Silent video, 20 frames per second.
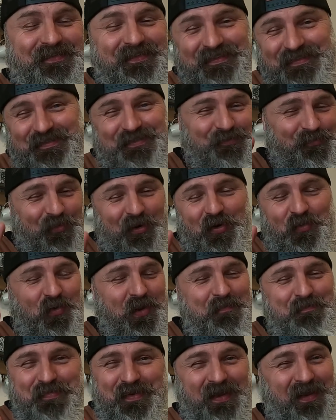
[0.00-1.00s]
This is where
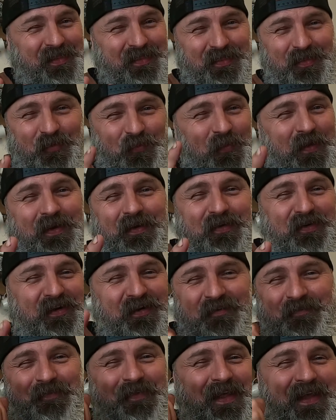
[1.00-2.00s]
we pick the winner
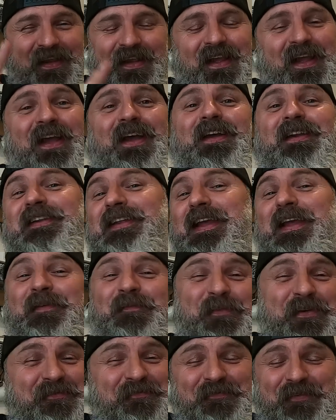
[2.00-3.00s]
of that hat
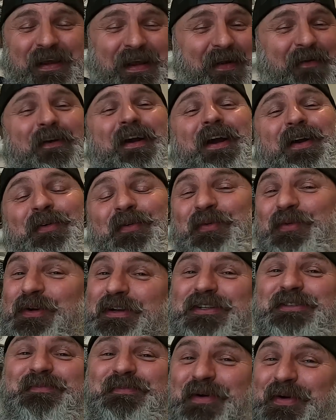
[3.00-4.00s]
and we figure out
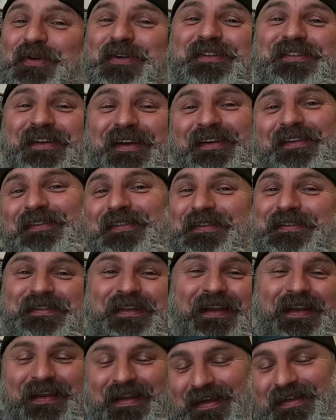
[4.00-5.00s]
which motorcycle is
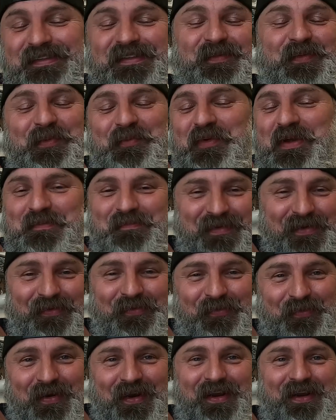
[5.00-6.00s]
the next one we
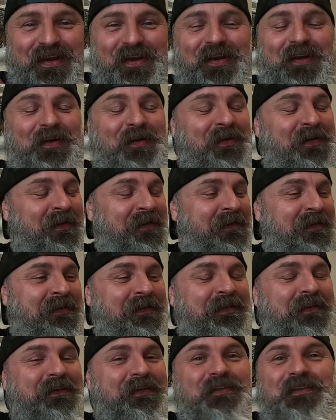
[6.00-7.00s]
build right here.
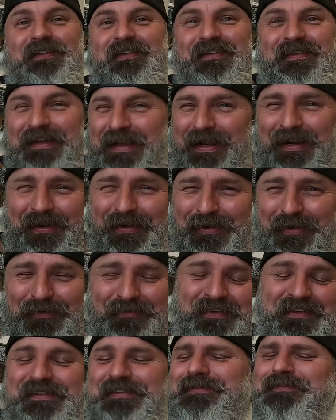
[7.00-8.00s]
Kind of
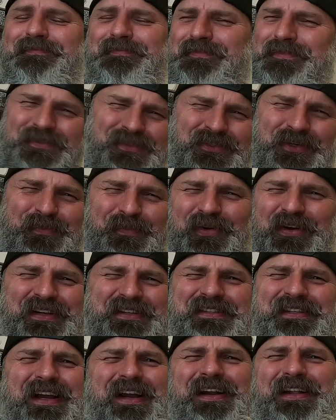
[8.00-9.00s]
nervous, Super
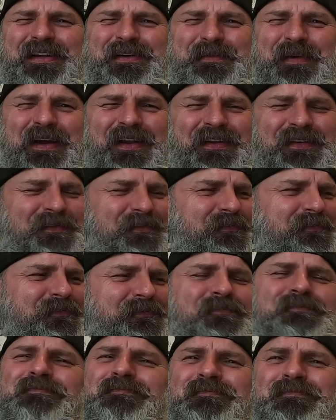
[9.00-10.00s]
excited about it.
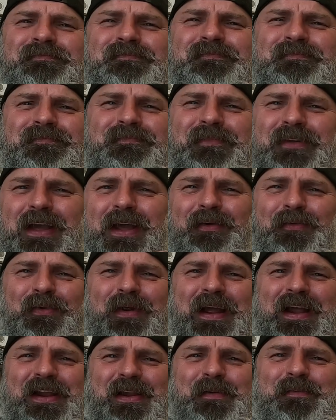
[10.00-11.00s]
Got a
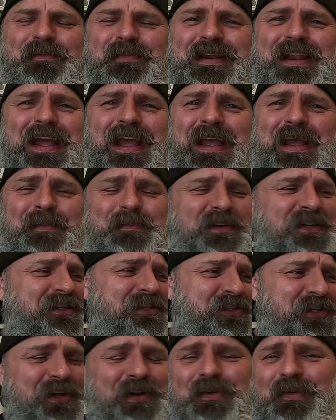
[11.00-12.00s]
random
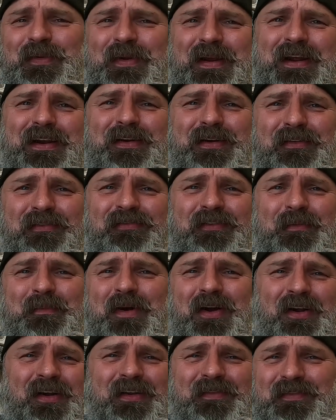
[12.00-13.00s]
name generator from
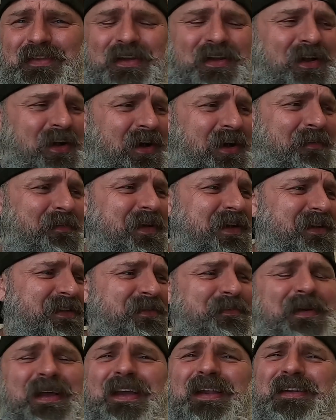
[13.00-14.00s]
all of the
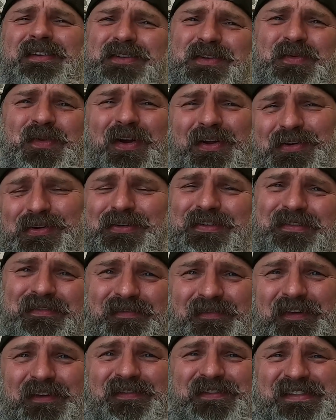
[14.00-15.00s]
comments. Man,
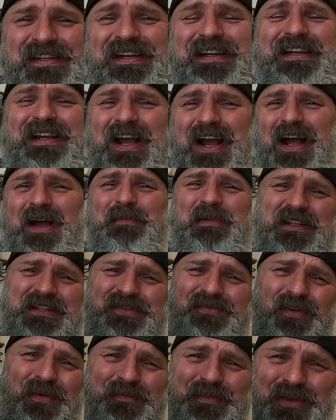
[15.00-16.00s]
215
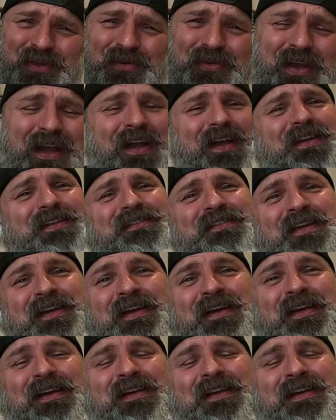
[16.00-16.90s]
comments from you guys.